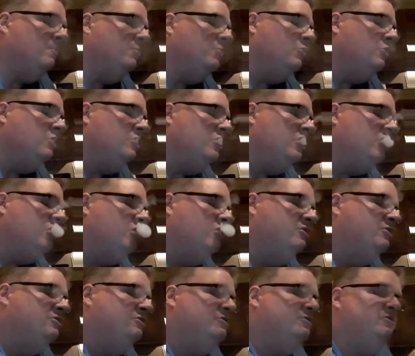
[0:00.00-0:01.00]
We can
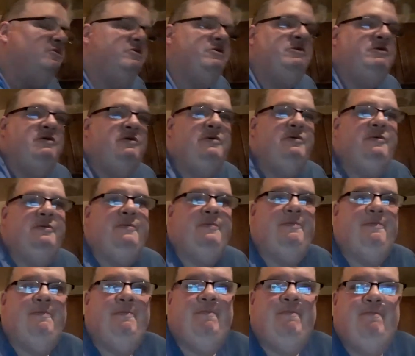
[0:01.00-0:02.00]
definitely talk, Karen.
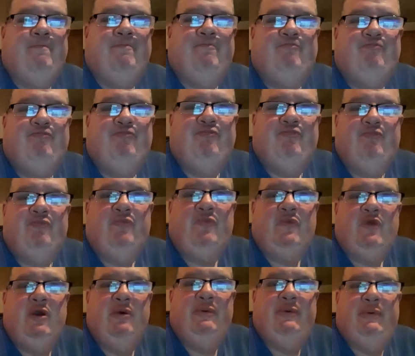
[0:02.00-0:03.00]
Because I've
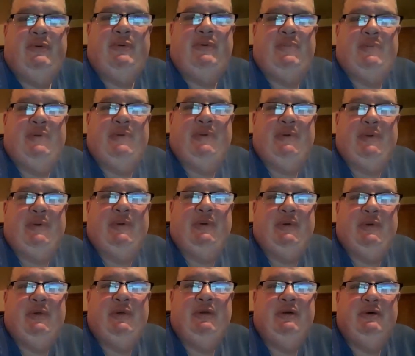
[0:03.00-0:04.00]
absolutely have
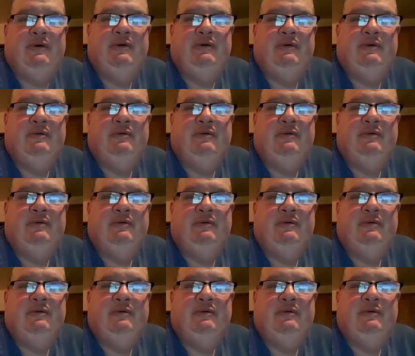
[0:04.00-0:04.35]
thought about it.